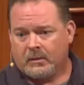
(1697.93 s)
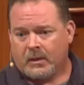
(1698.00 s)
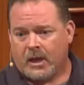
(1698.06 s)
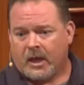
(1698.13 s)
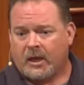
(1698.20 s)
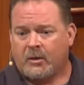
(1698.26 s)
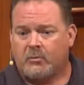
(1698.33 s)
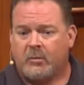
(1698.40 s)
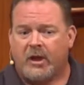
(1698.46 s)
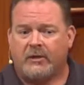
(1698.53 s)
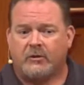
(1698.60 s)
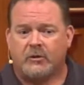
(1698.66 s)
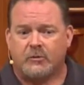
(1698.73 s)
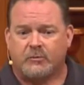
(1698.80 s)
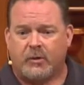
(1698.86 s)
I can
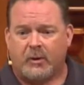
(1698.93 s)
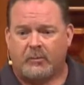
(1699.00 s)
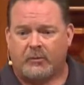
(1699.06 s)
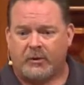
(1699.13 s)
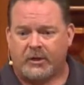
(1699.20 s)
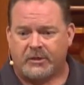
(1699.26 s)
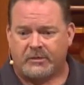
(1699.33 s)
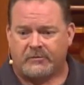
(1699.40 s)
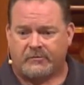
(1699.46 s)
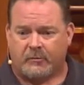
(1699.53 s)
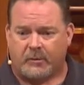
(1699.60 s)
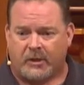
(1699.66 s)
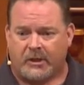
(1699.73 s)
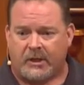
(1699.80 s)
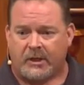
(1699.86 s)
make those preparations for
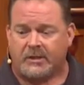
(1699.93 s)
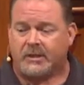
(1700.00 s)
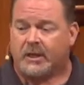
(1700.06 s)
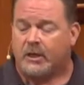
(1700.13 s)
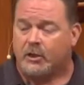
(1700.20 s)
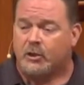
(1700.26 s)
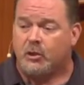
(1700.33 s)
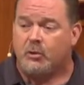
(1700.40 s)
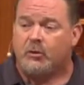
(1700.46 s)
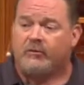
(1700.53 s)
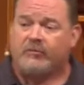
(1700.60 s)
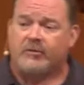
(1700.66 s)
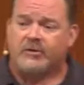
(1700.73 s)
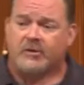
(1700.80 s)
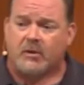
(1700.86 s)
my kids. I can do it
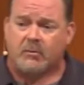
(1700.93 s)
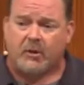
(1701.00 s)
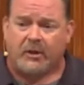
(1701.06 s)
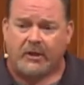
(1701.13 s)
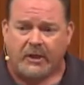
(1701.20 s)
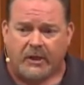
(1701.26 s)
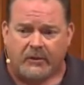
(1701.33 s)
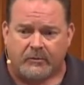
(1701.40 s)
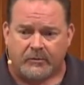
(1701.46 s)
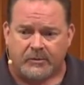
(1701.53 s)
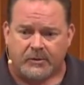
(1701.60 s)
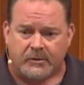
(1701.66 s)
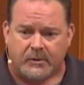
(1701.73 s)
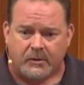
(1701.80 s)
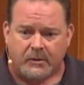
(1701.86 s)
for somebody
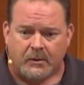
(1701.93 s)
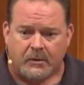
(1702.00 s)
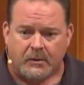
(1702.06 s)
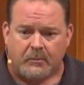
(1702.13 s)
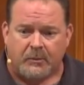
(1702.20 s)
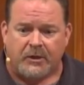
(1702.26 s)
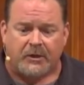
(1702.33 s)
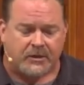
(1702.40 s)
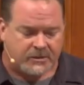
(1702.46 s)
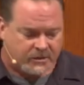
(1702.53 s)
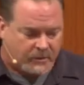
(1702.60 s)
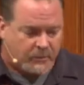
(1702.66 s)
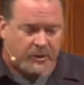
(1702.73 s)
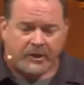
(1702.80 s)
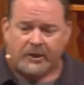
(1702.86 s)
else because
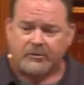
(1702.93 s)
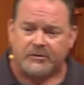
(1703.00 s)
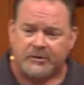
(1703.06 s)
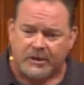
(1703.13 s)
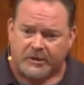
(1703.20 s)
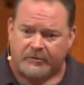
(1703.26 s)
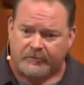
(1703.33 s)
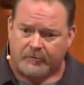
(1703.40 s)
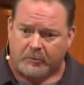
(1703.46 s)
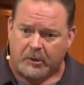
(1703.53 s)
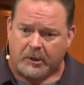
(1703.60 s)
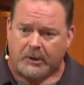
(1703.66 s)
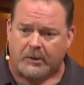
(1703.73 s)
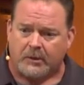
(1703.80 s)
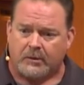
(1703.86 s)
somebody else did it for
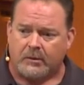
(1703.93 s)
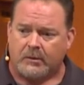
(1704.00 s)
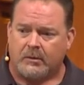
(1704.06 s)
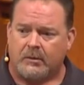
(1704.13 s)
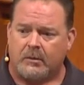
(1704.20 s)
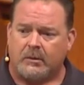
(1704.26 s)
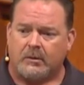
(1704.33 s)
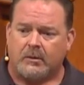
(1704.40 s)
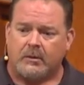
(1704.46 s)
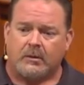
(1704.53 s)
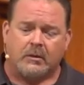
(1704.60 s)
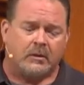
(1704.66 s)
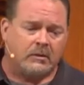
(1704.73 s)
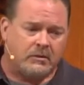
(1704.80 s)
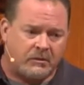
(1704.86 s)
me.
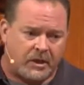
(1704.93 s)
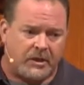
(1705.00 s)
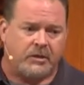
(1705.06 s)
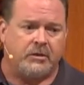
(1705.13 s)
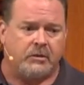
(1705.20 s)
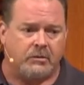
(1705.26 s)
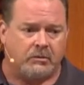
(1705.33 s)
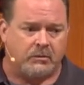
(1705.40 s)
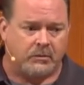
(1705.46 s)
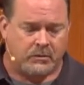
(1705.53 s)
Thank you.